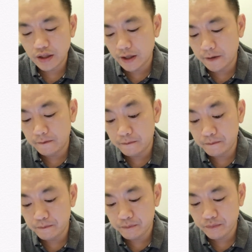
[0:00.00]

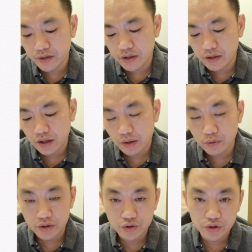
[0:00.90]
I
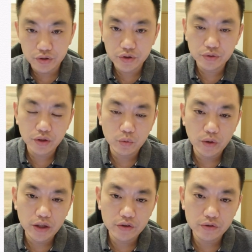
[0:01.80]
will introduce you a
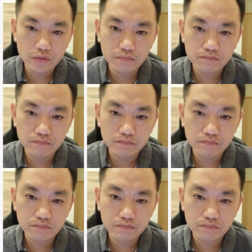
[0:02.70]
way to